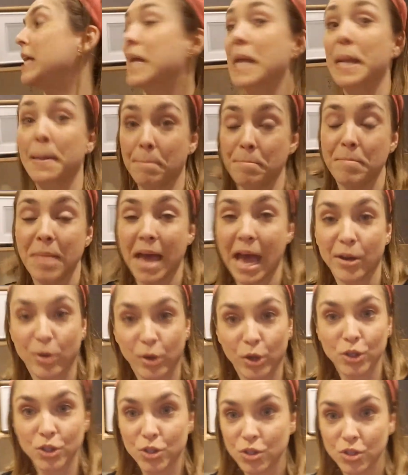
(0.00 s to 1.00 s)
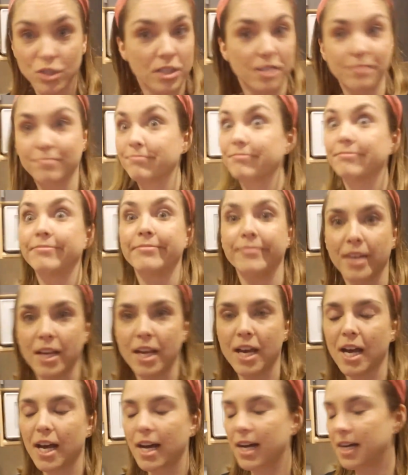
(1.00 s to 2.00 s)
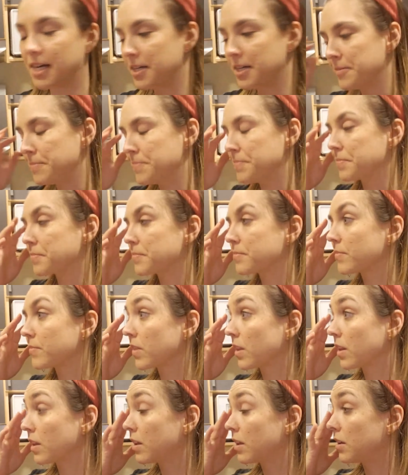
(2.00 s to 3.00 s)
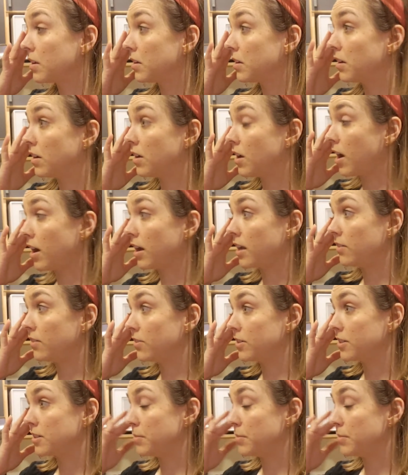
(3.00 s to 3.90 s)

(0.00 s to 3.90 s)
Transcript: It matters. Not even